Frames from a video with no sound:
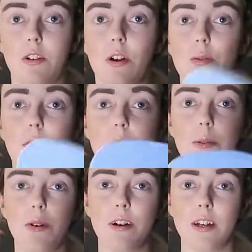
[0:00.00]
logo.
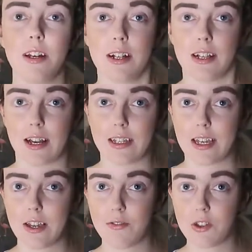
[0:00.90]
Like
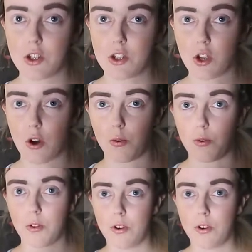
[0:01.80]
even the sole,